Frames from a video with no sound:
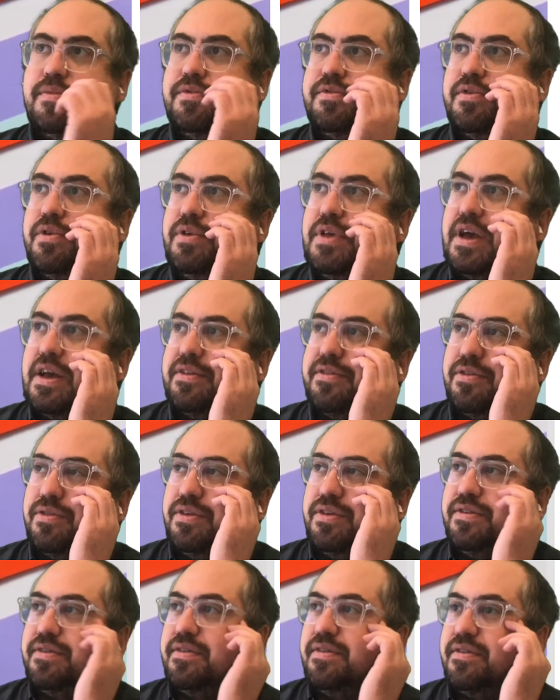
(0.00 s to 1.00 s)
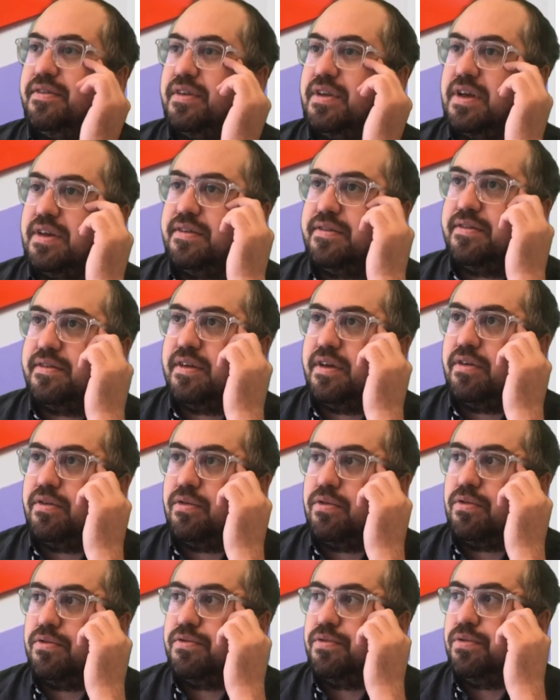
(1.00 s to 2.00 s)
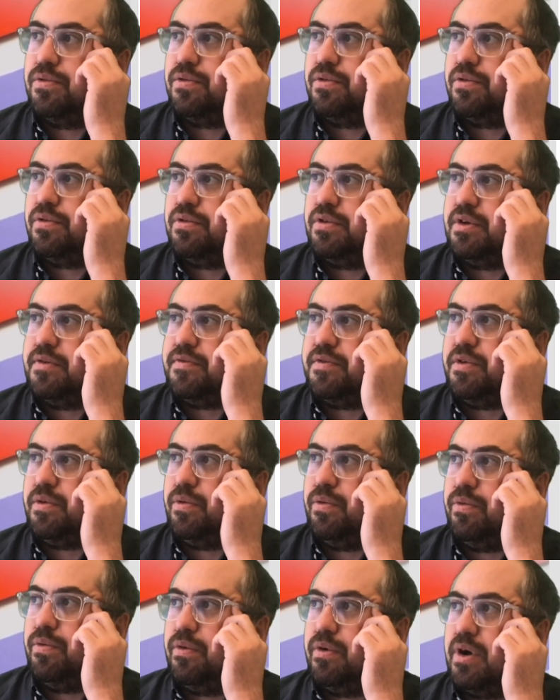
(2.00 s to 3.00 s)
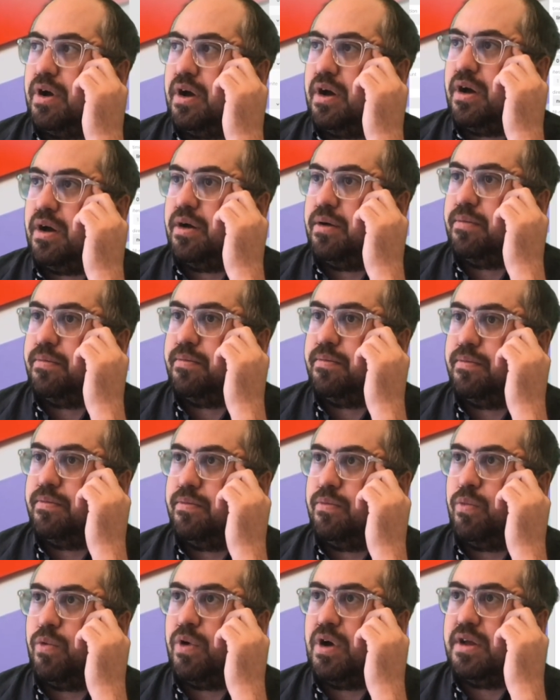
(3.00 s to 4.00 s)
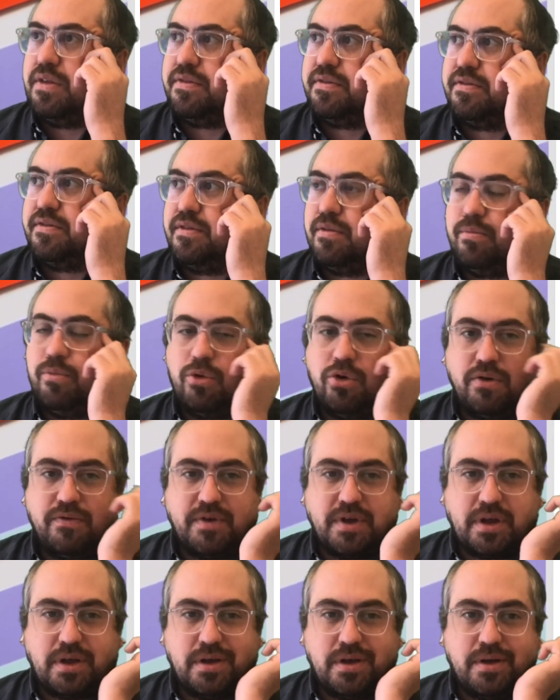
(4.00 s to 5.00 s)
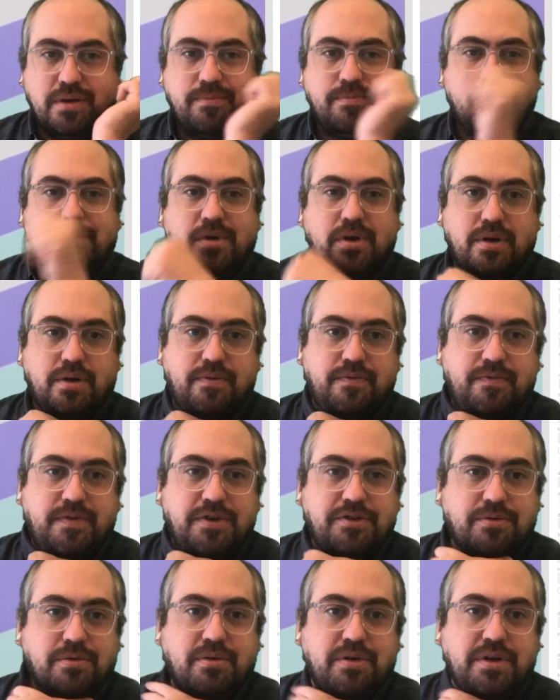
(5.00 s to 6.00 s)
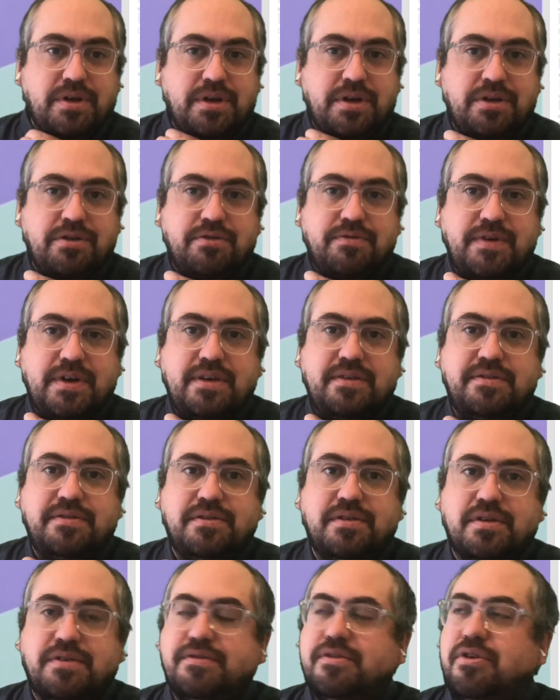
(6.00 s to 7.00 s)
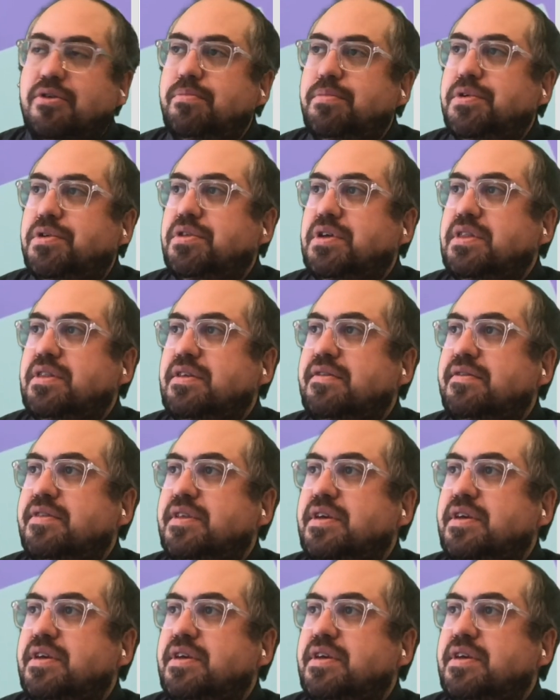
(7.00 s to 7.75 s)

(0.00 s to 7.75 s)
So yeah, so this is a nice little tool if you want some more of like a visual interface to start building these